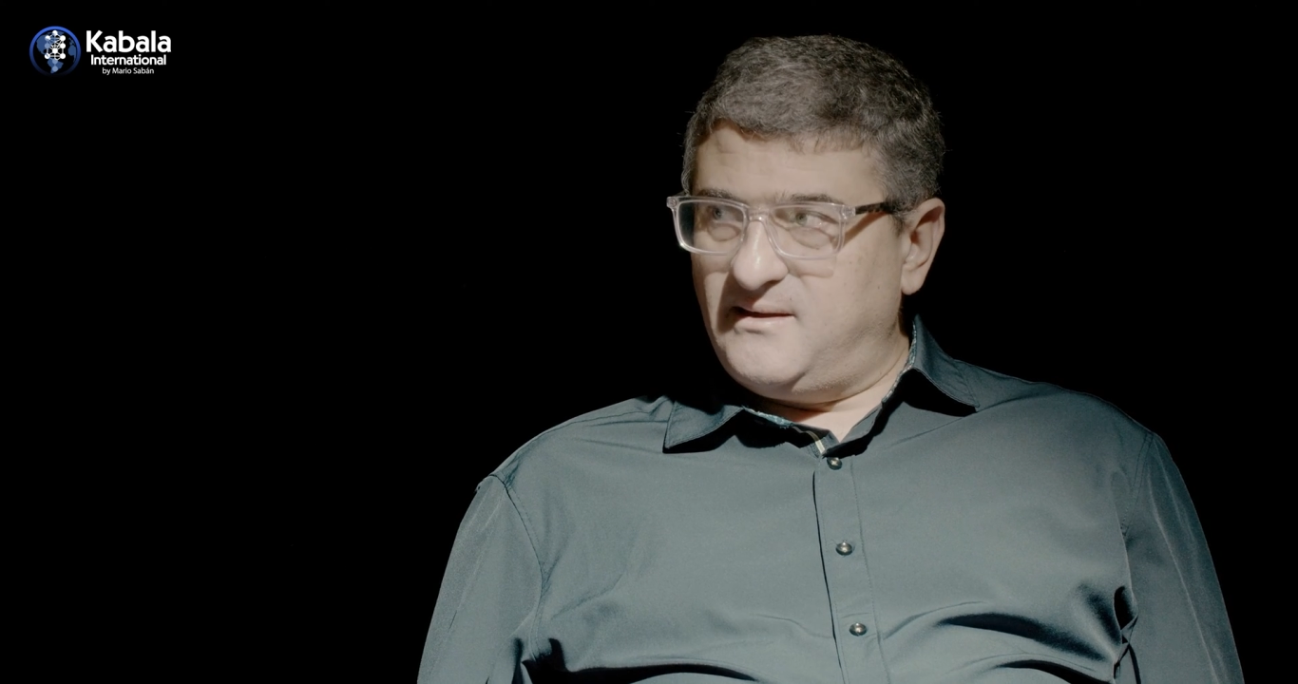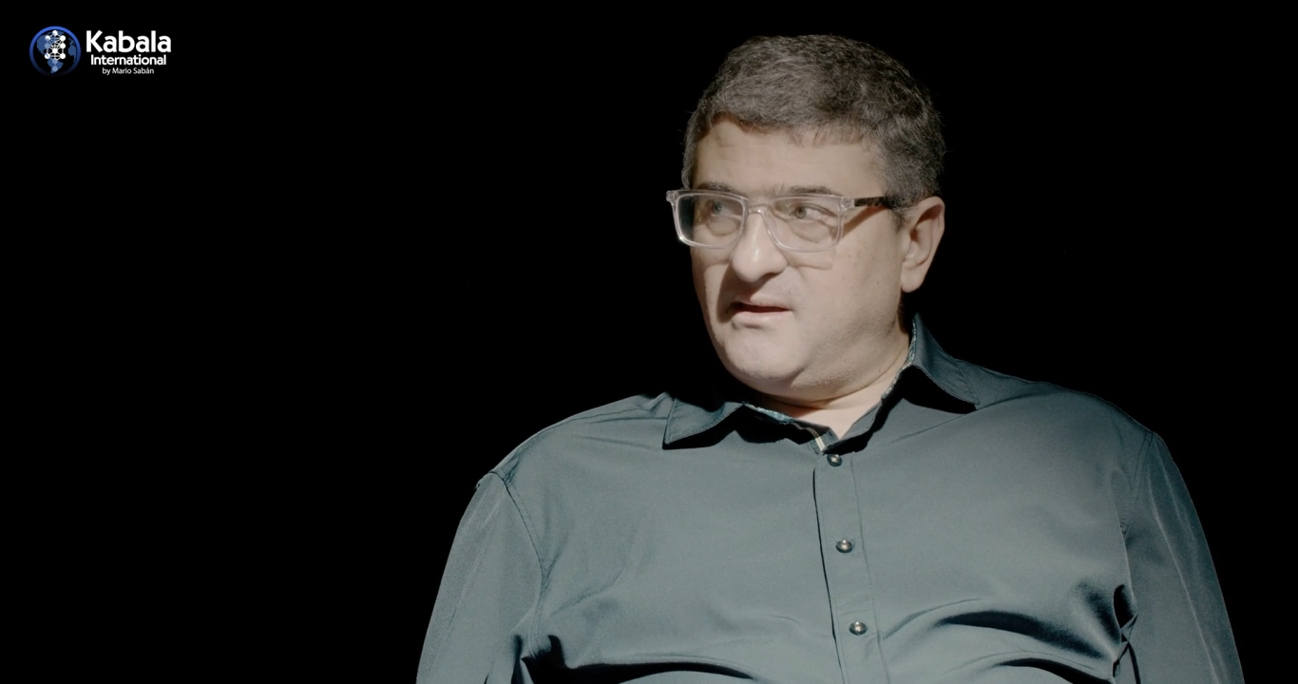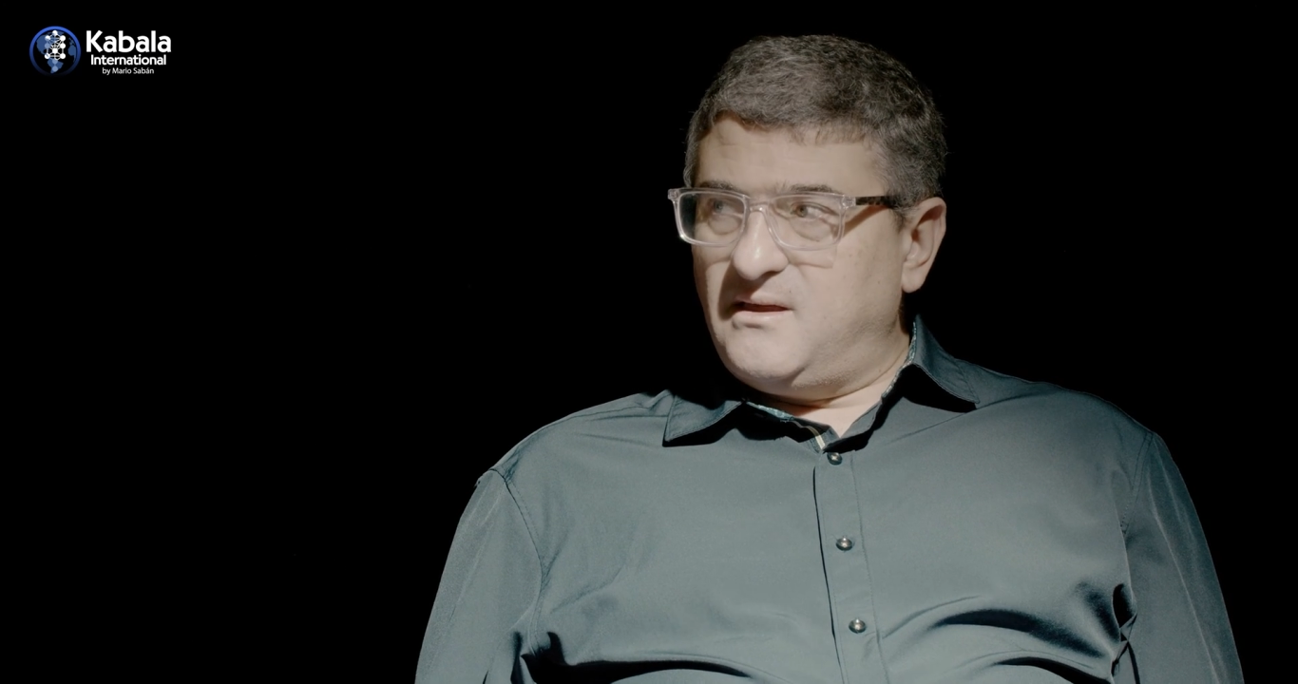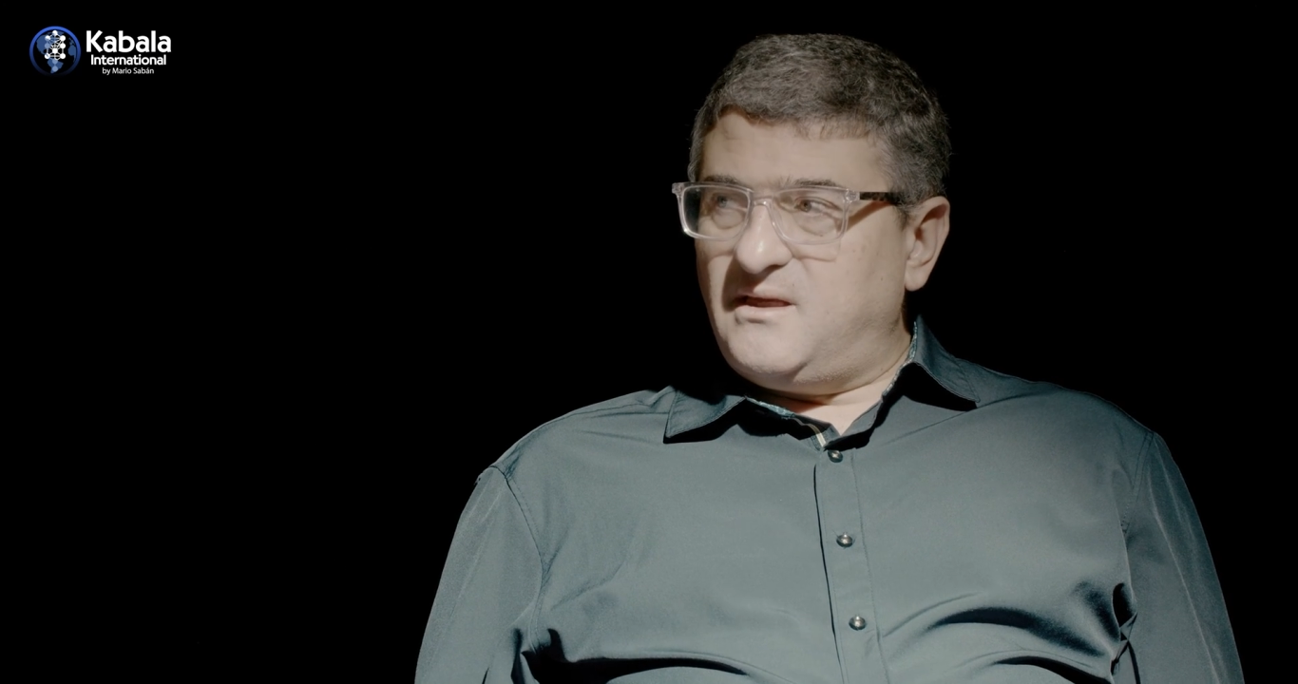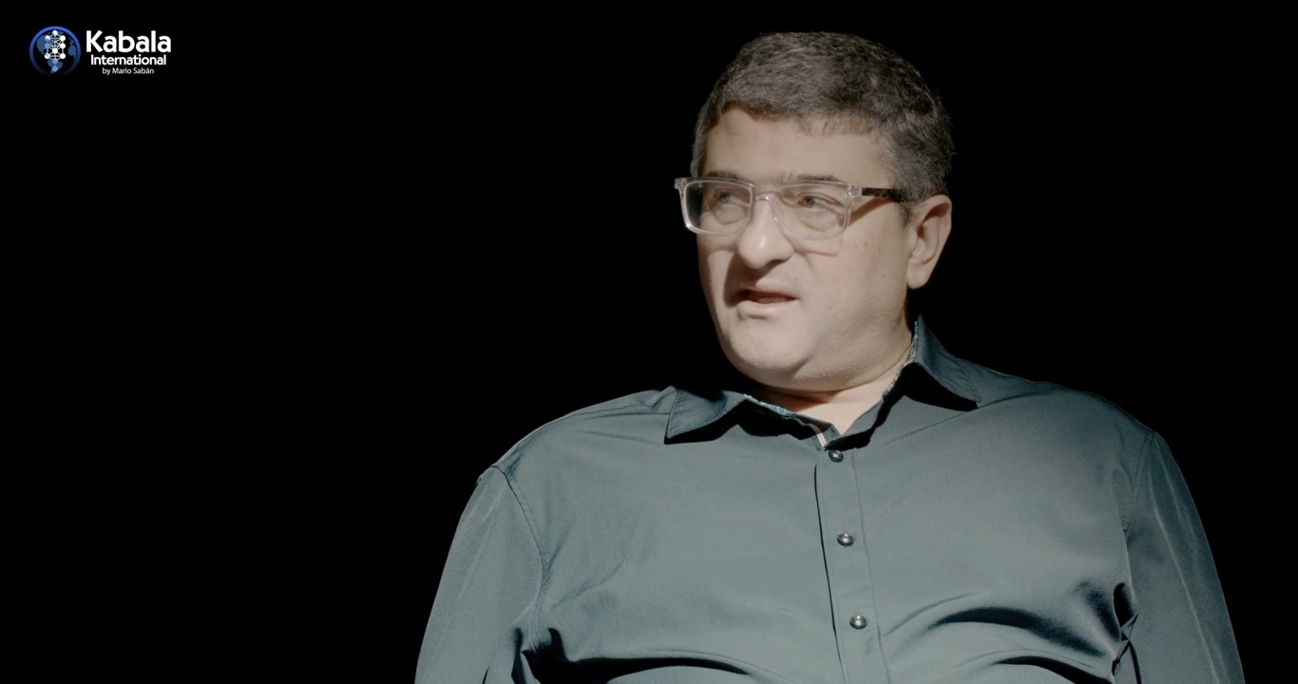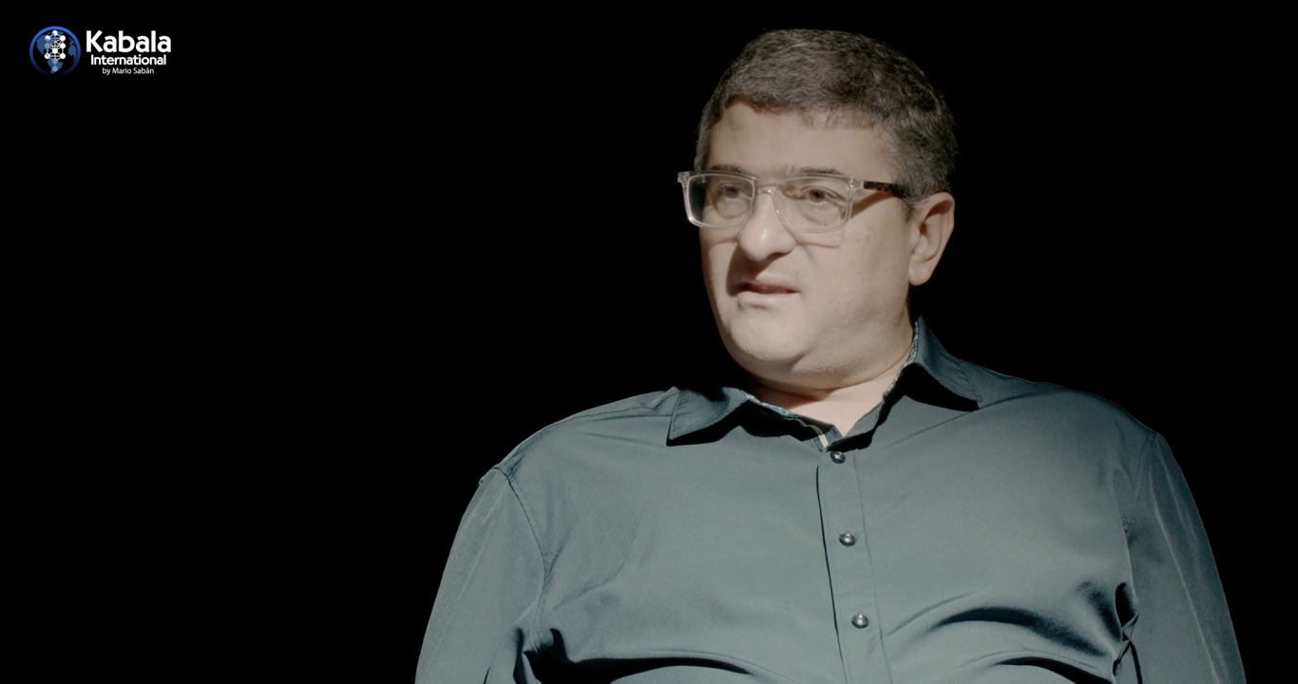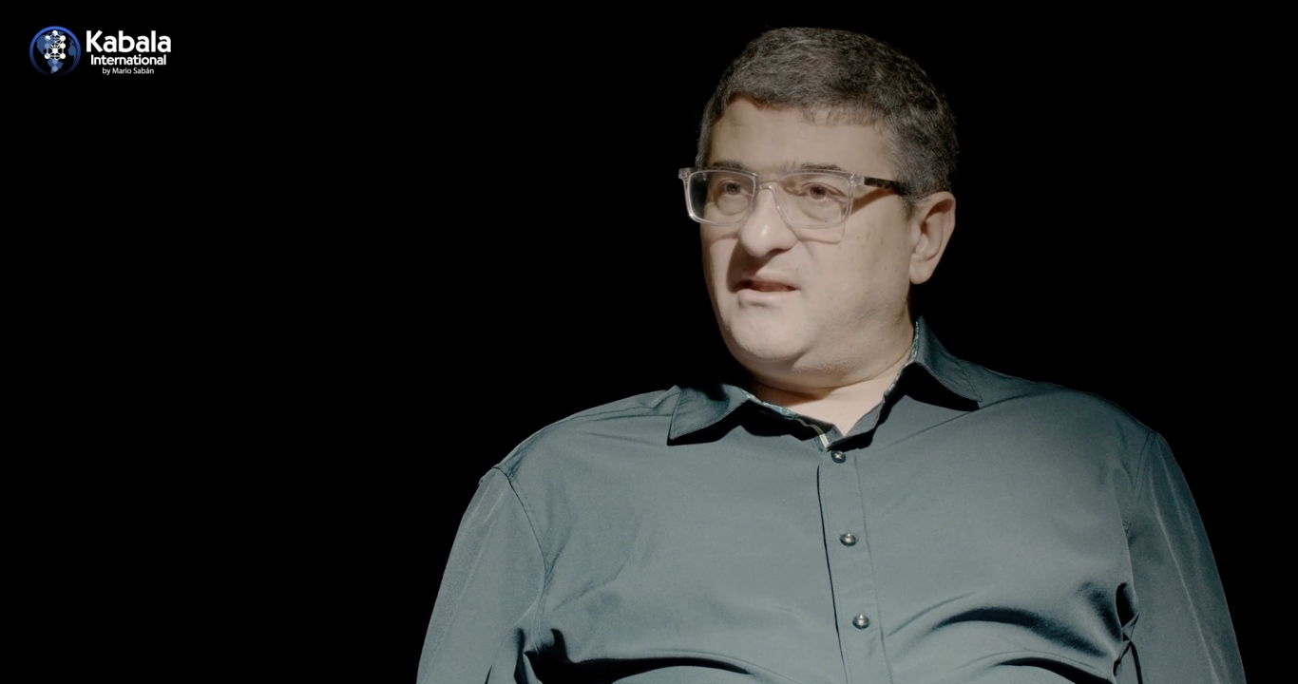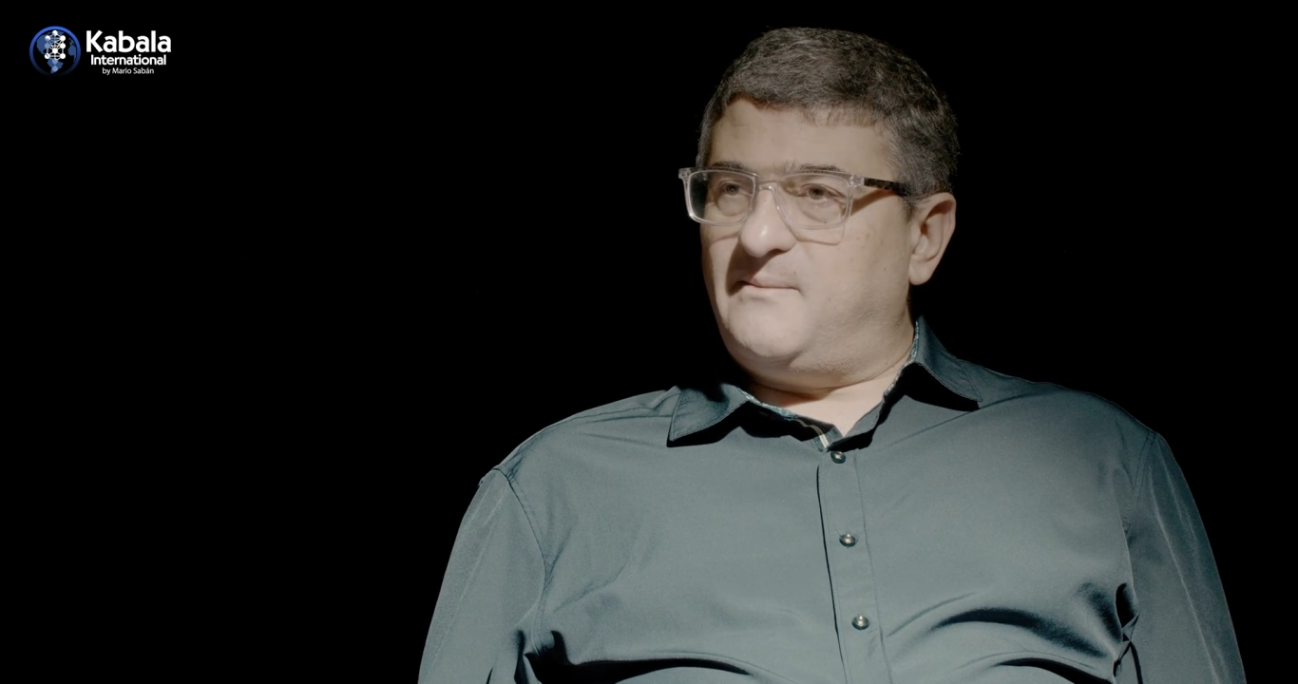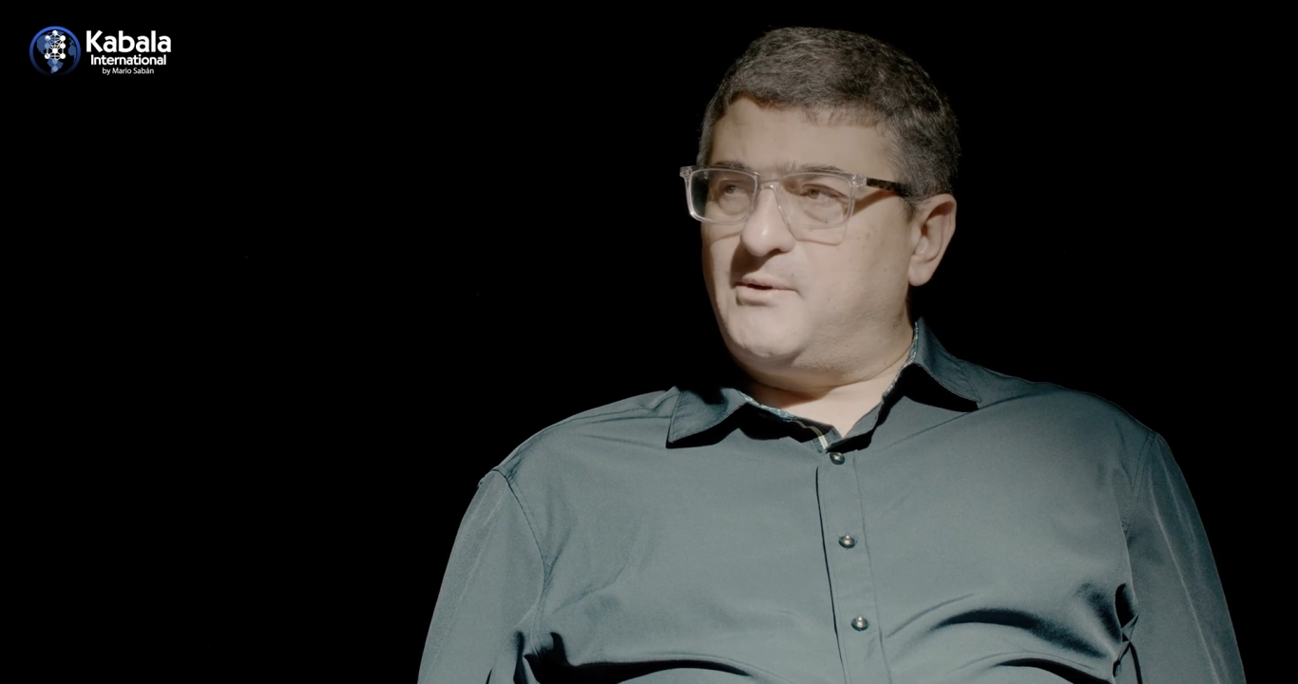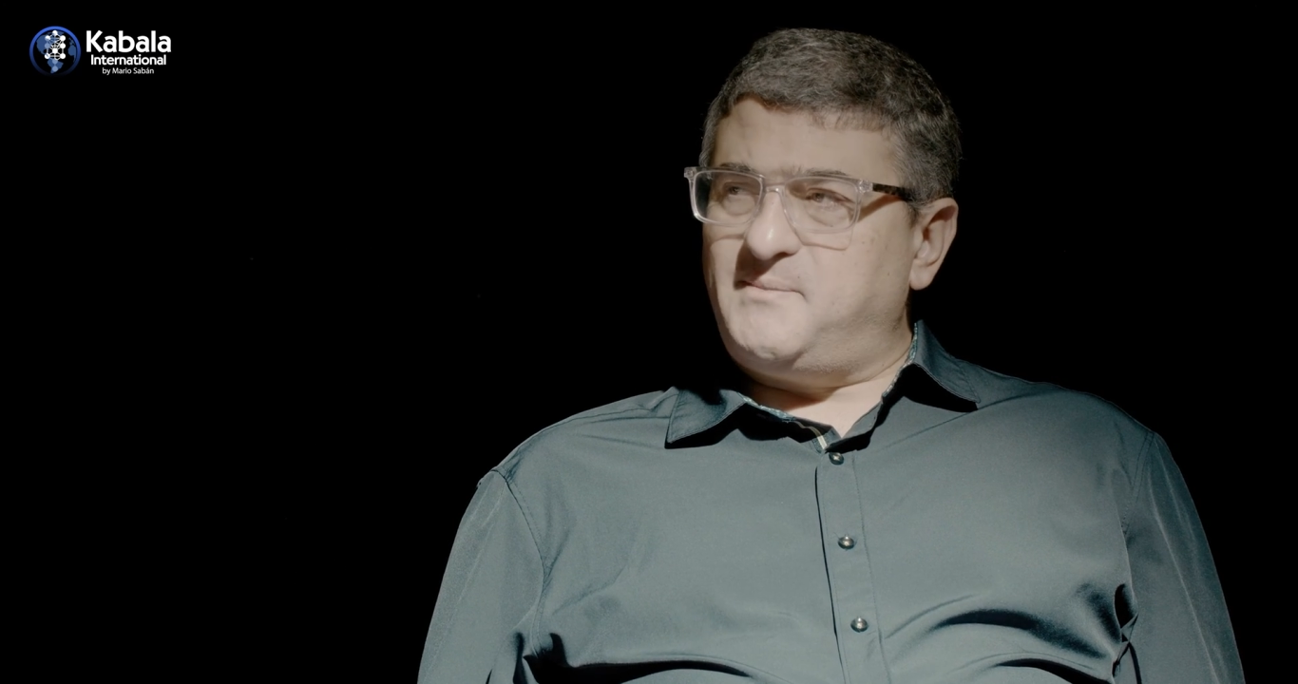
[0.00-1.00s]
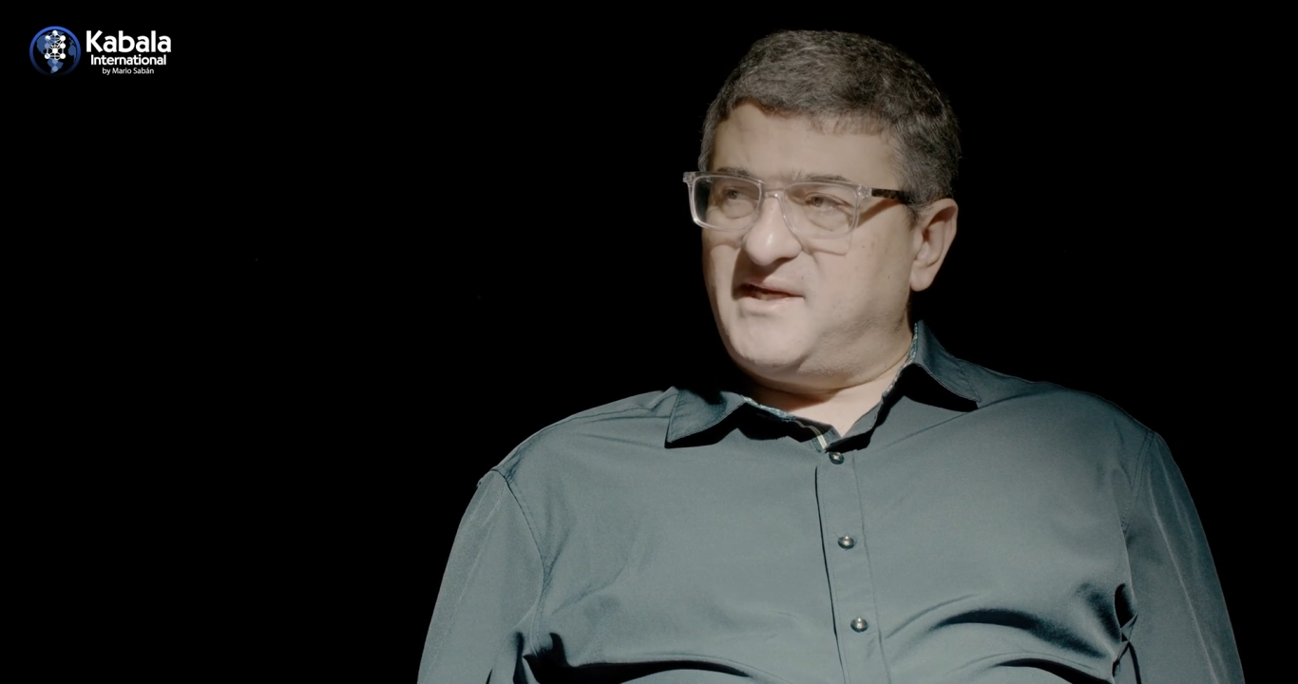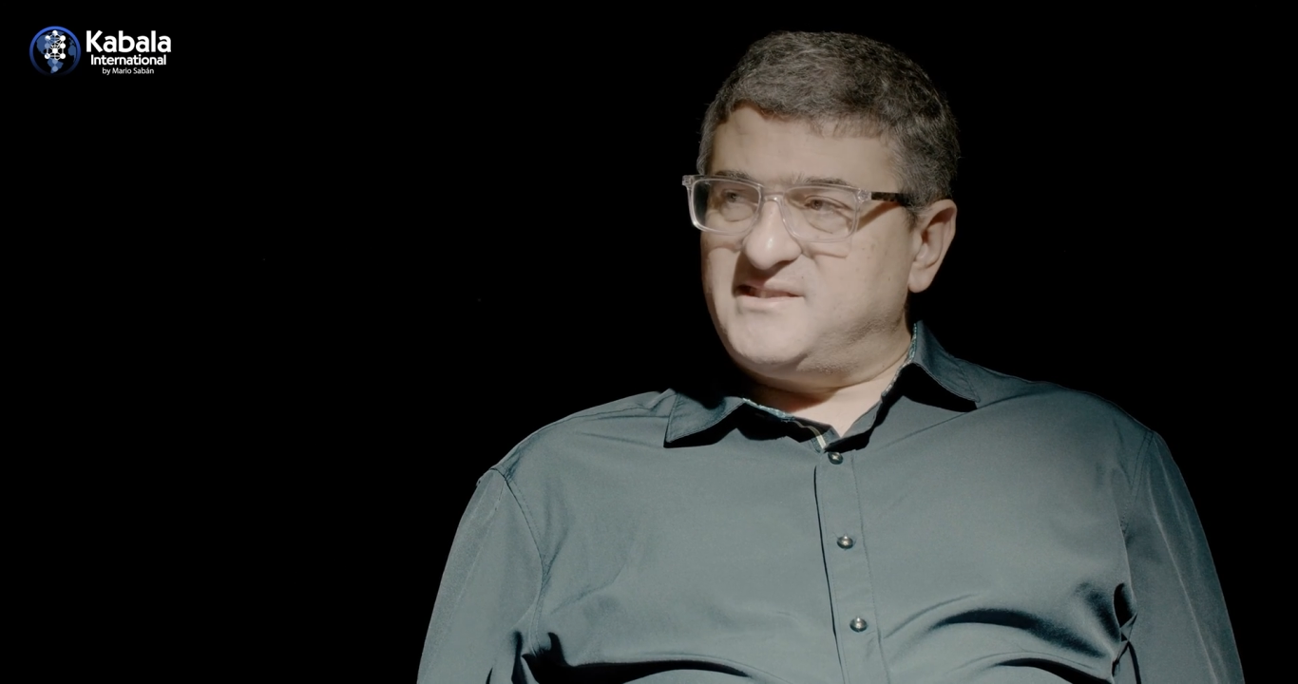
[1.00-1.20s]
existence,